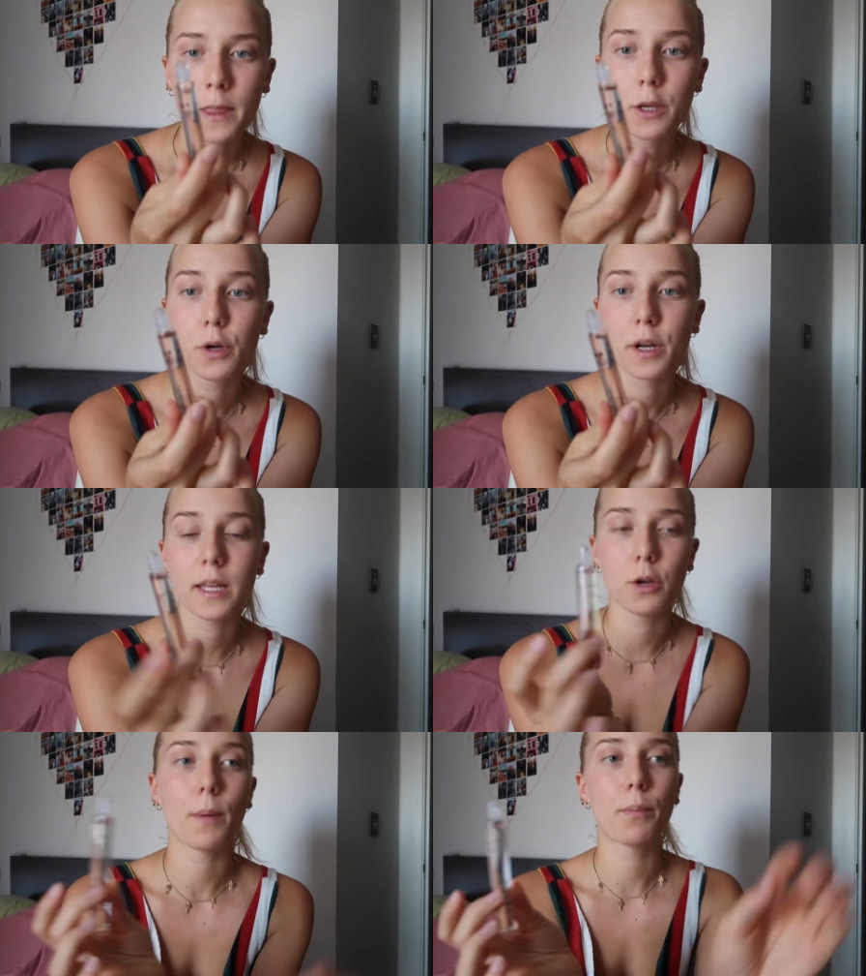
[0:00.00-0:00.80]
You
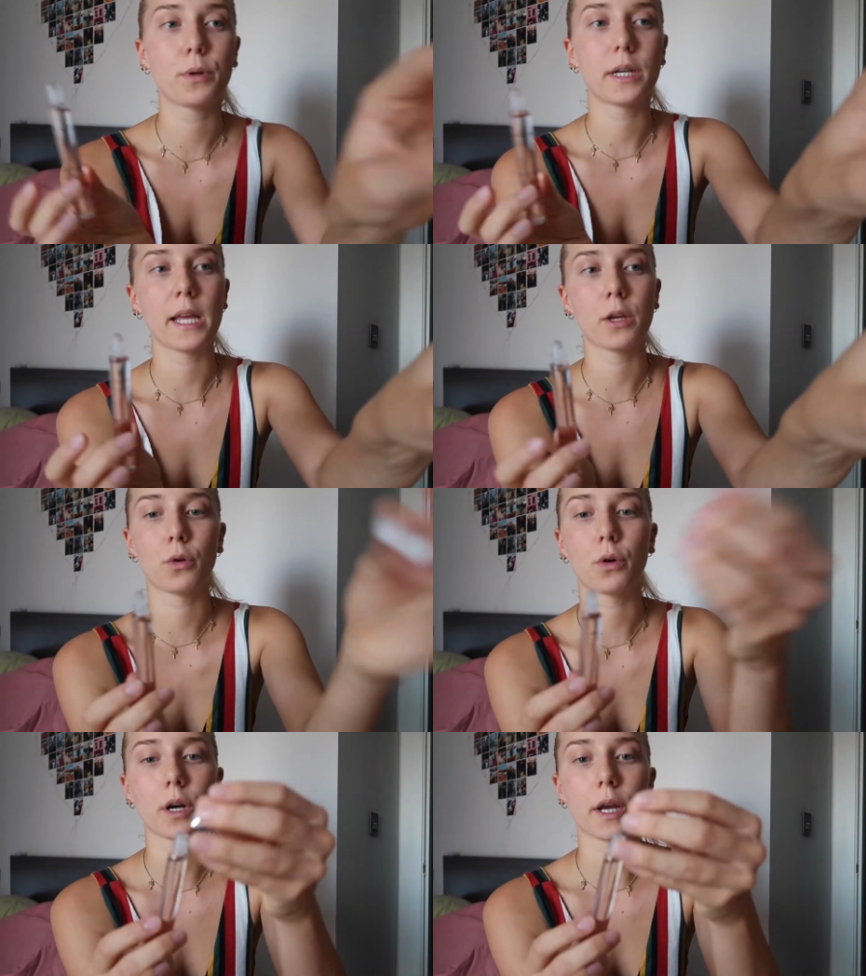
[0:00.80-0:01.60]
can you can put it in
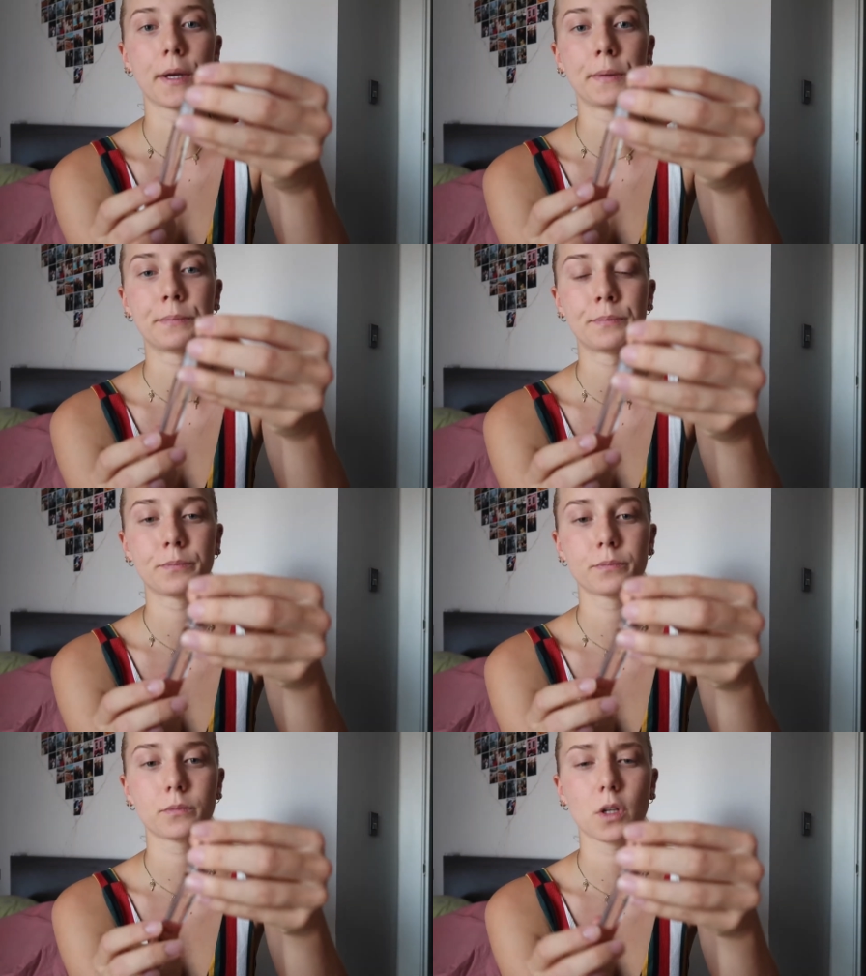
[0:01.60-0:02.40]
your um
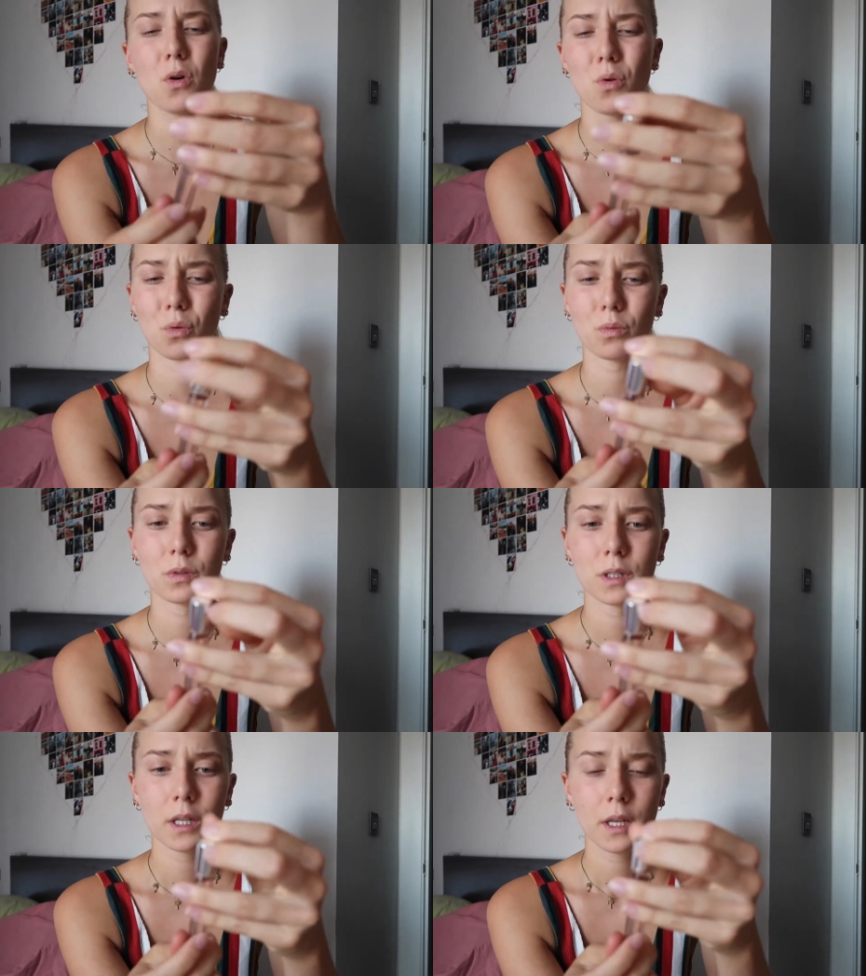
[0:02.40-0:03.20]
oh
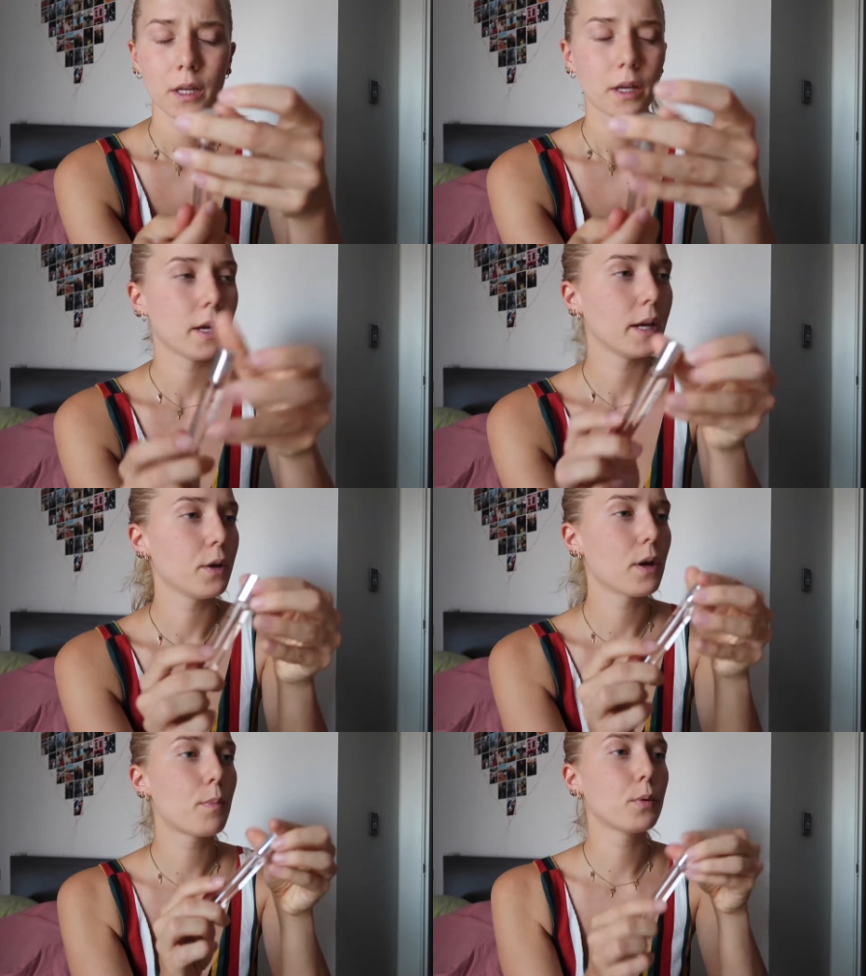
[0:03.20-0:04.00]
uh,
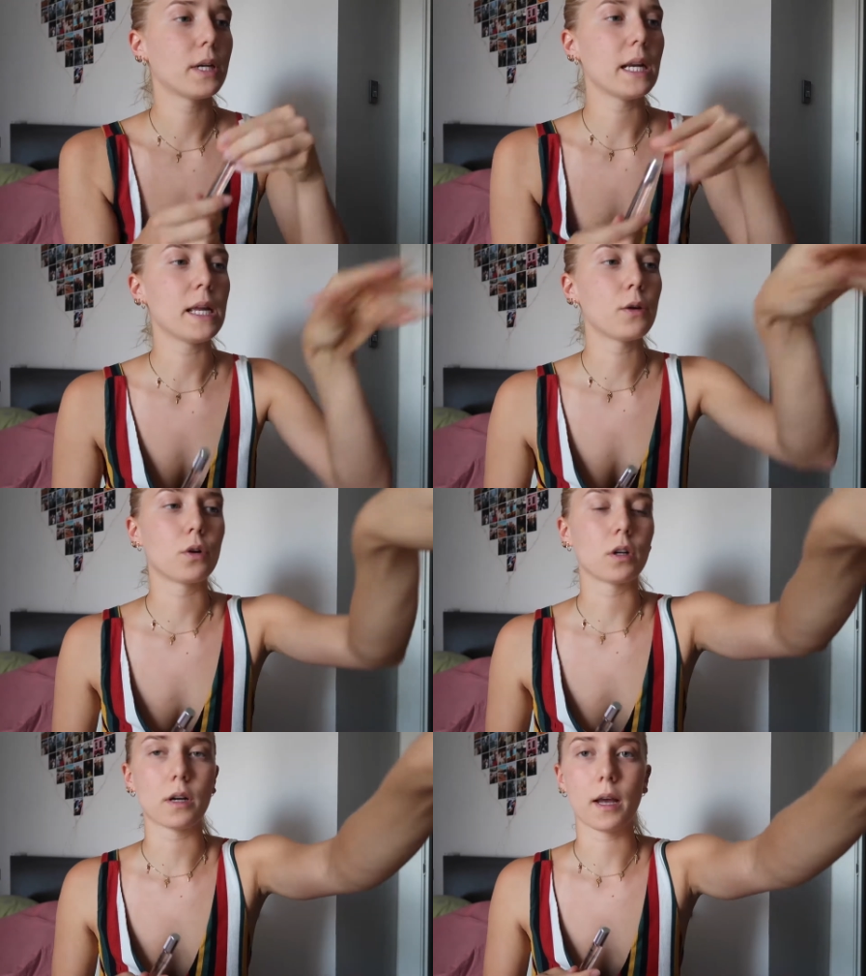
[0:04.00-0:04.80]
you can put it in
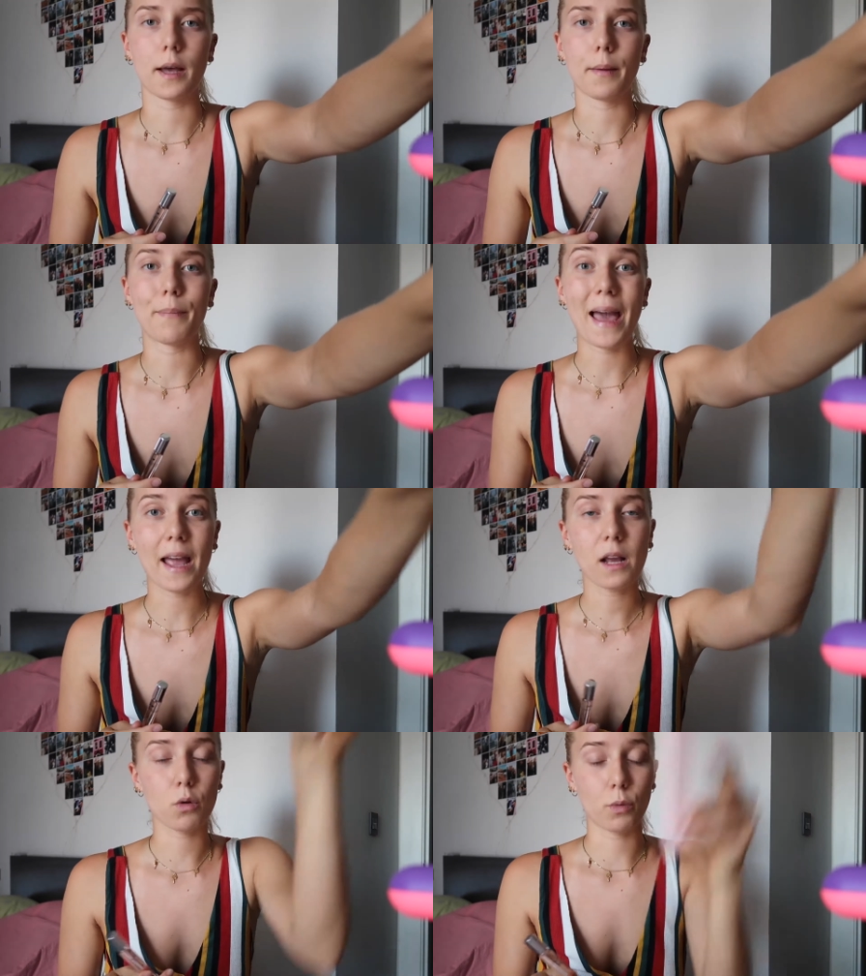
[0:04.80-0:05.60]
your uh,
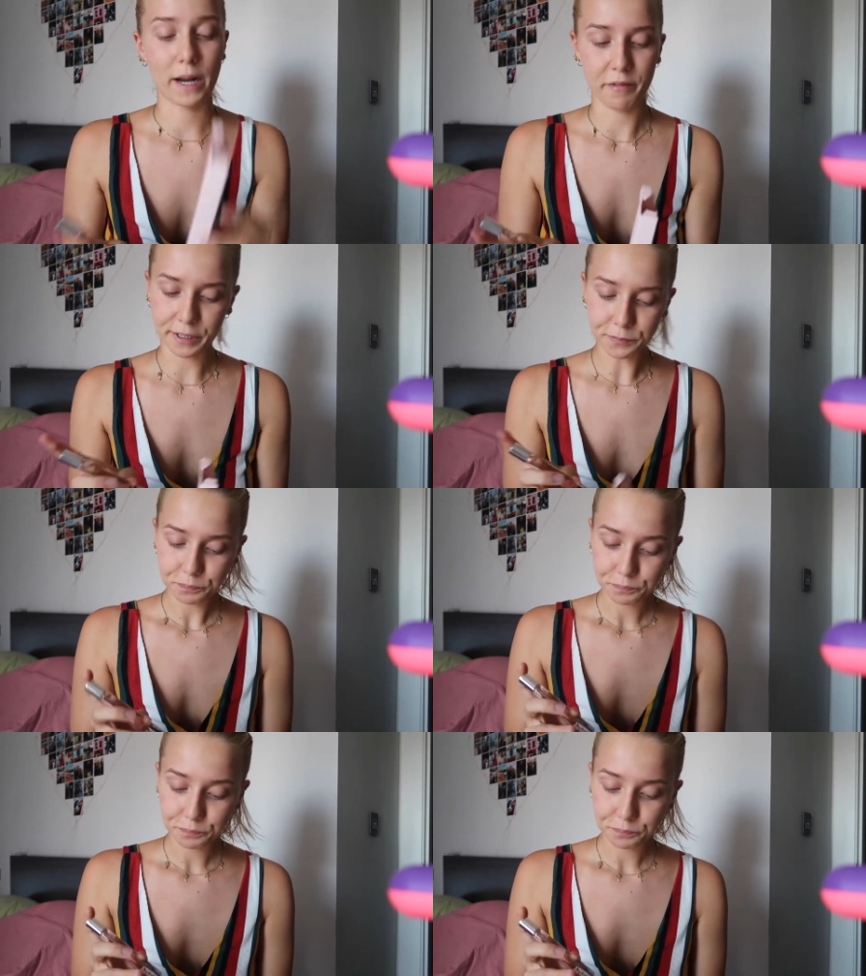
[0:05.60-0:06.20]
bag or whatever.